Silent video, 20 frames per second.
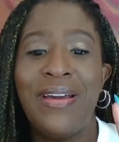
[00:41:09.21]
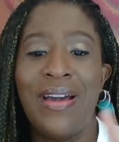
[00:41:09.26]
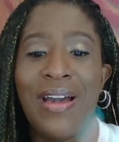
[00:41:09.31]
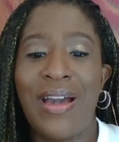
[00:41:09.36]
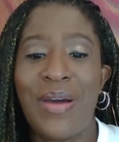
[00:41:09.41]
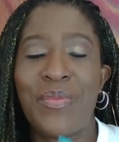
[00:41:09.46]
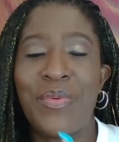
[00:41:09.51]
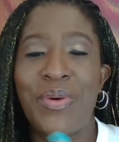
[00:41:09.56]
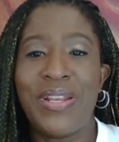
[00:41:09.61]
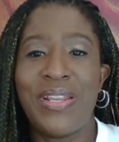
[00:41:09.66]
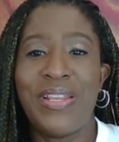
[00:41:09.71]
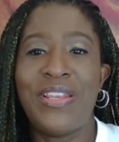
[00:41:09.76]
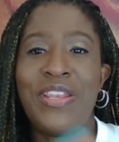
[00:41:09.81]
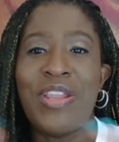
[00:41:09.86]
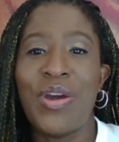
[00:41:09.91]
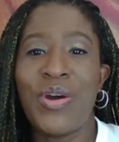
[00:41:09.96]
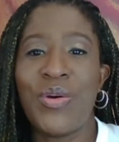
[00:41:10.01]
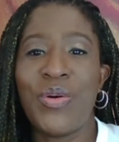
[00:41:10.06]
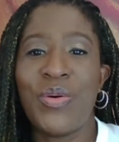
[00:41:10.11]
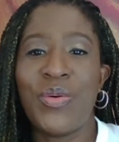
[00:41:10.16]
I want to
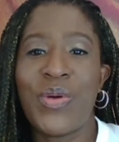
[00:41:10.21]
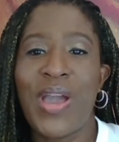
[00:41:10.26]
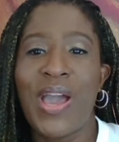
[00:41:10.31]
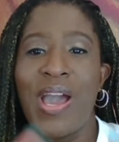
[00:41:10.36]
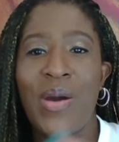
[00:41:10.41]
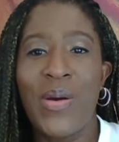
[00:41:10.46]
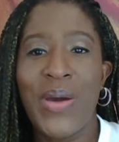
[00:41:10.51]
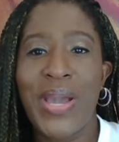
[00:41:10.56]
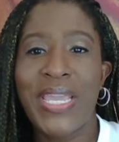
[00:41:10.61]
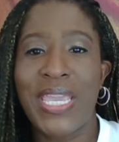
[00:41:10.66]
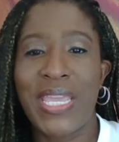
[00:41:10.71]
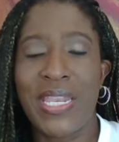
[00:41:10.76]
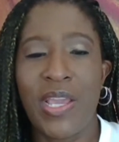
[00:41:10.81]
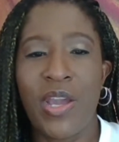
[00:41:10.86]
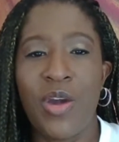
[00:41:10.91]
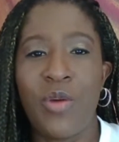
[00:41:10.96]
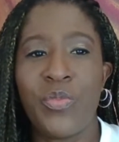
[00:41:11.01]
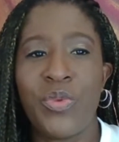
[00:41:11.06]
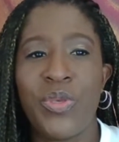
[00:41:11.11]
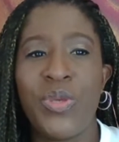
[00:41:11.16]
know how I can
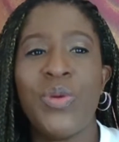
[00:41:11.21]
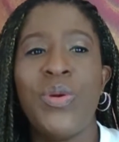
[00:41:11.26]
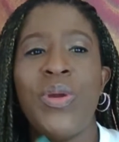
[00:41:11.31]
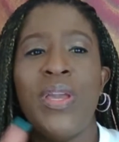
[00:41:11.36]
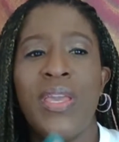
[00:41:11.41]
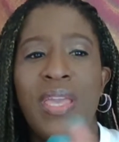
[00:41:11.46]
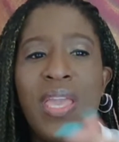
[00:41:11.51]
help you